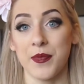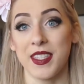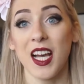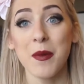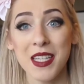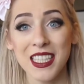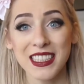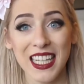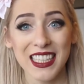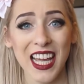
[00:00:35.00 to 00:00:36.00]
tell me
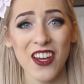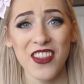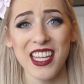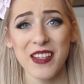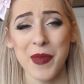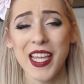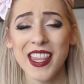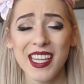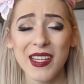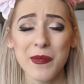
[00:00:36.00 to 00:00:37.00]
exactly how they made
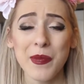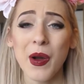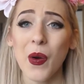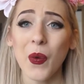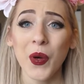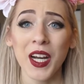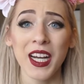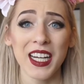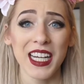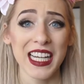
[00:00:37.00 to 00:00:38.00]
them,
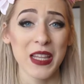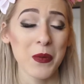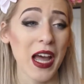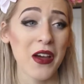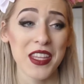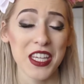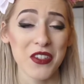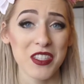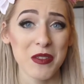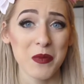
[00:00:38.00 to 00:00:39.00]
or how they
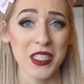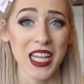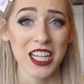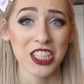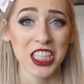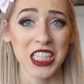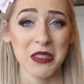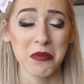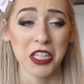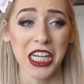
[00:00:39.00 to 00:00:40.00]
used them was
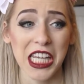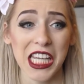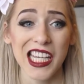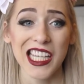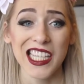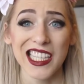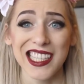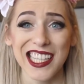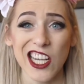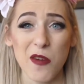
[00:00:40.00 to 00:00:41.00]
actually pretty
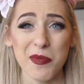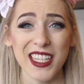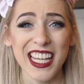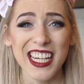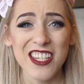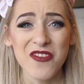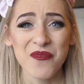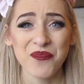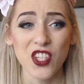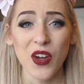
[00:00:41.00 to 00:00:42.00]
complicated.
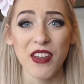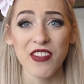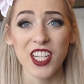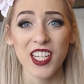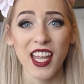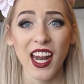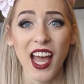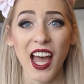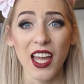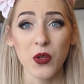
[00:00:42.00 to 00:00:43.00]
So I figured that
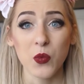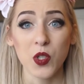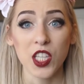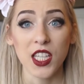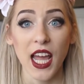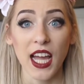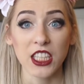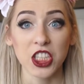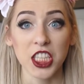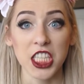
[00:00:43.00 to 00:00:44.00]
I would
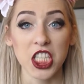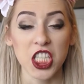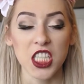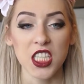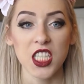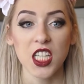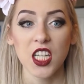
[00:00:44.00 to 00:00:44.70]
actually just